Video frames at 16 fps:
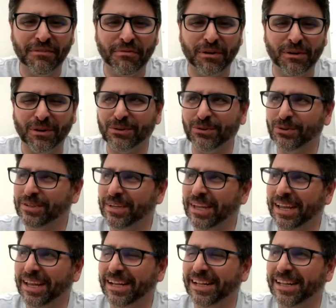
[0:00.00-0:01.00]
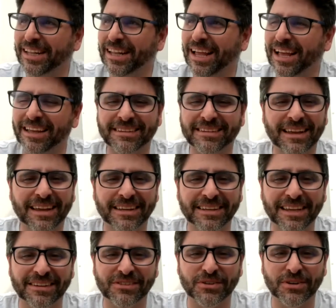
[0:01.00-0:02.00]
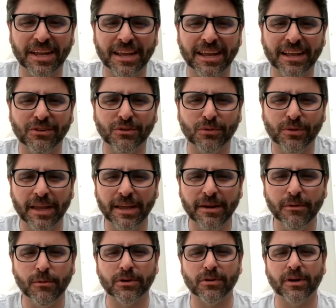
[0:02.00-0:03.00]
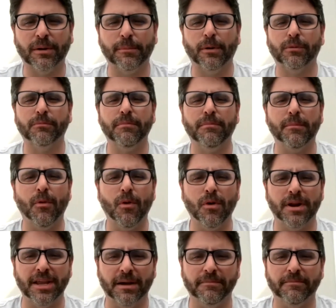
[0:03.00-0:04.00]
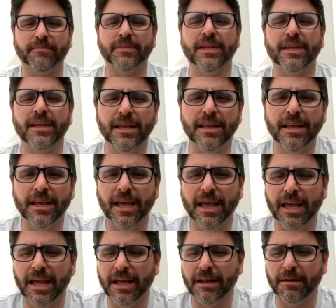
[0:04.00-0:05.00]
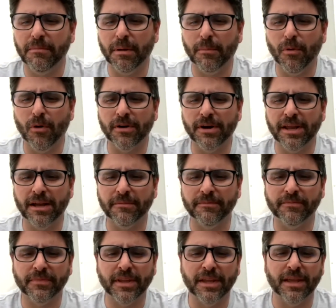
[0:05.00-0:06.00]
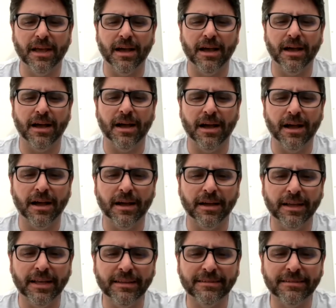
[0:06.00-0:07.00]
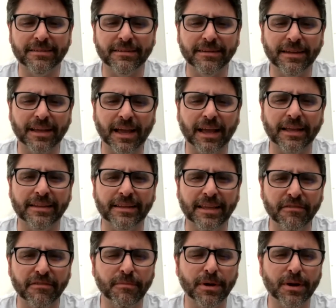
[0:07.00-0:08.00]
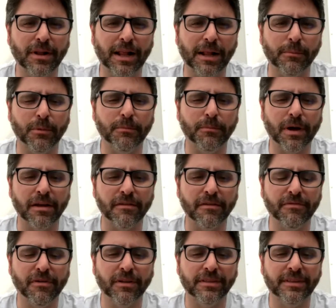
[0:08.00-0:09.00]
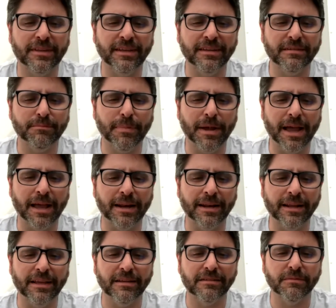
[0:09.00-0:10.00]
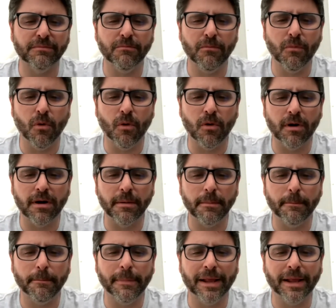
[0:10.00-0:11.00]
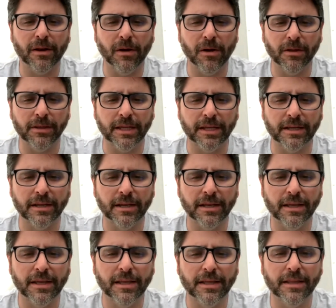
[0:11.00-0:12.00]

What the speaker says: difficult to say yesterday. And today we're talking about Memoriam. And Memoriam, it's a death metal album, but I thought this band is more melodic